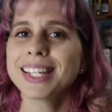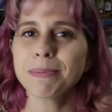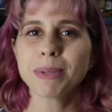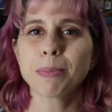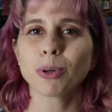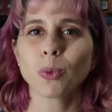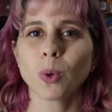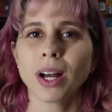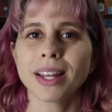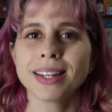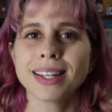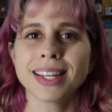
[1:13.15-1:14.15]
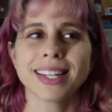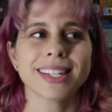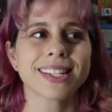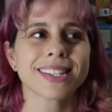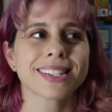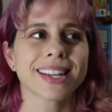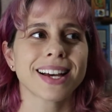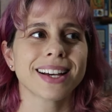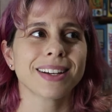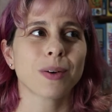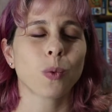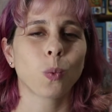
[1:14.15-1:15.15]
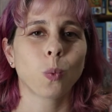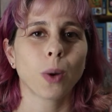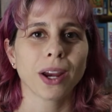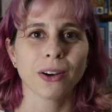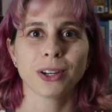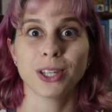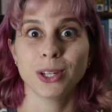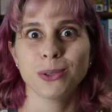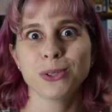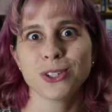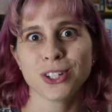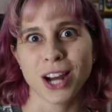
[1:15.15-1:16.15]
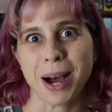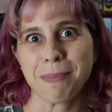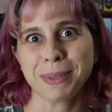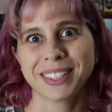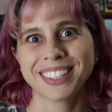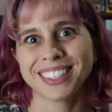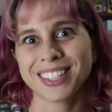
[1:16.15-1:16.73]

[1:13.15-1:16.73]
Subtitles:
Tip number 1 is where you shop.